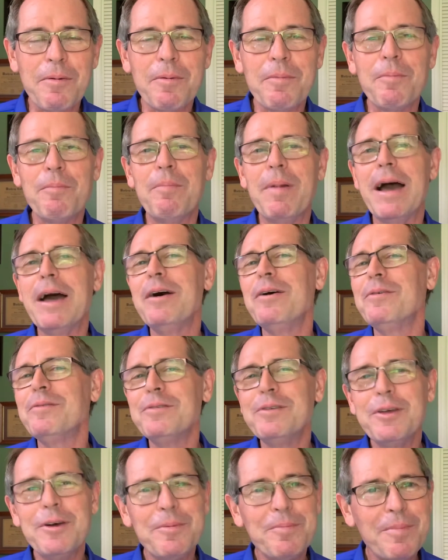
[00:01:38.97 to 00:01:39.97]

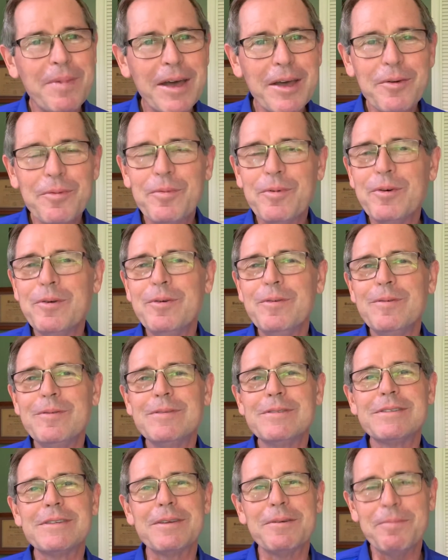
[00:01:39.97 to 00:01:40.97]
bound up my
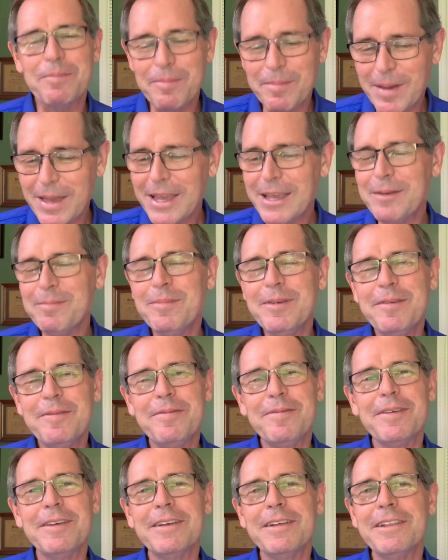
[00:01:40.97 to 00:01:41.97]
wounds, made me
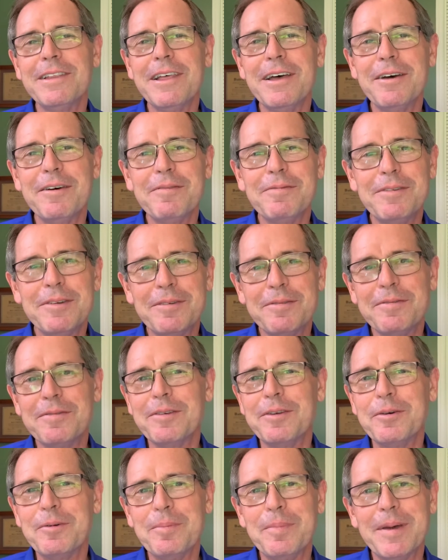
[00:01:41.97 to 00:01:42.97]
feel loved and
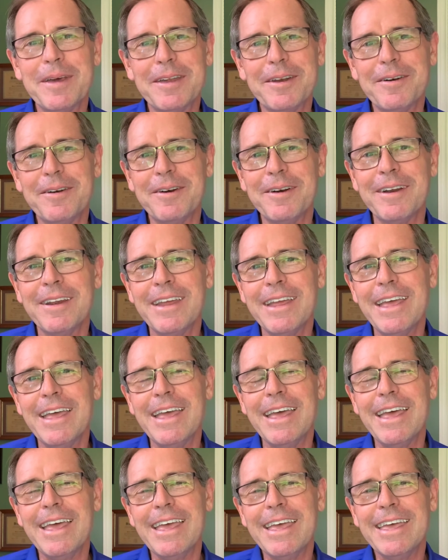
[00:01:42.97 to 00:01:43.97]
feel better.
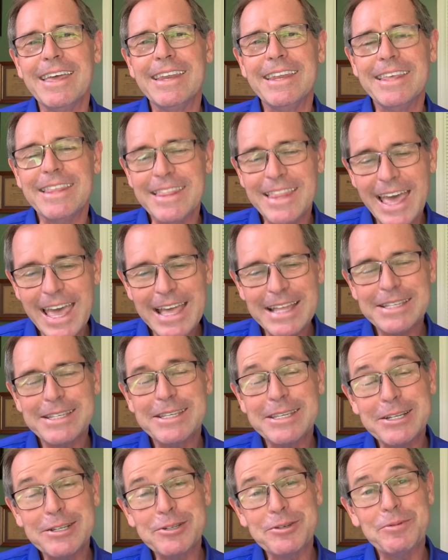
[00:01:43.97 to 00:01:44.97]
And in that
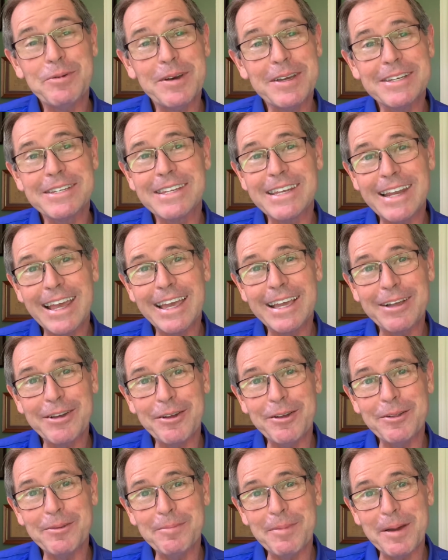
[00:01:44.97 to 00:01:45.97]
situation, I
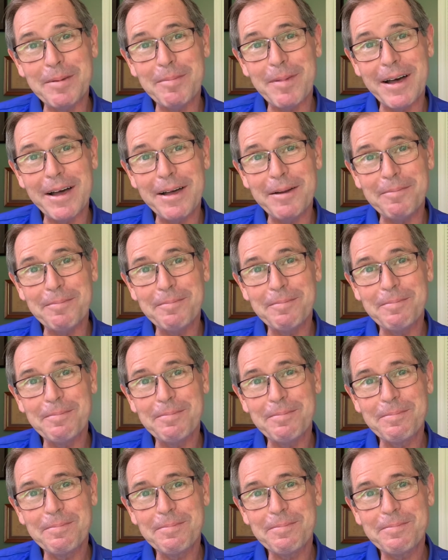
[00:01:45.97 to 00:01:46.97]
called my mom.
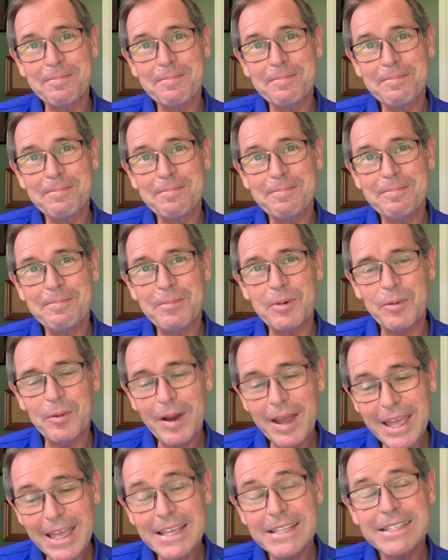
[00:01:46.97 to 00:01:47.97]
But when
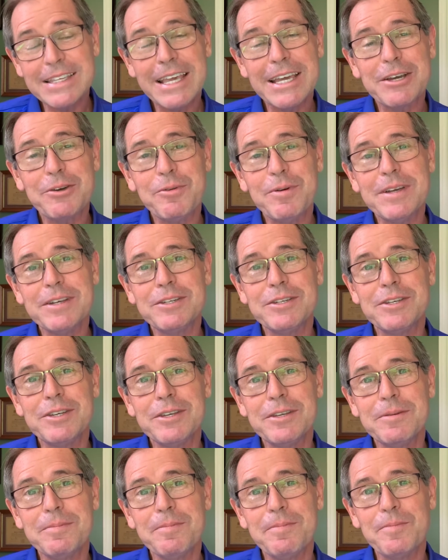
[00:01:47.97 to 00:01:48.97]
I asked that
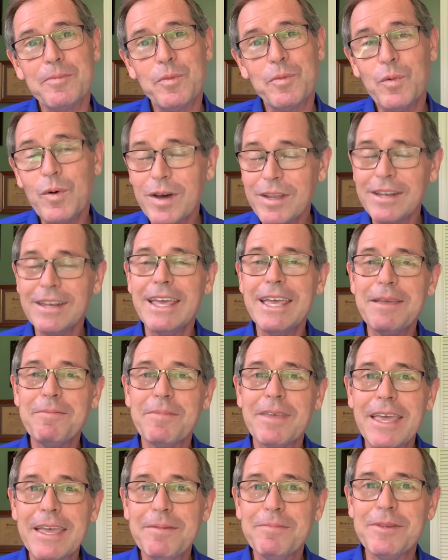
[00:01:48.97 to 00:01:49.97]
question, what name
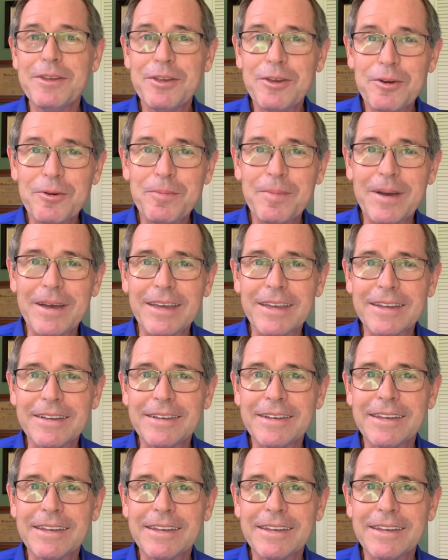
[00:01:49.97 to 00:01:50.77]
came to your mind?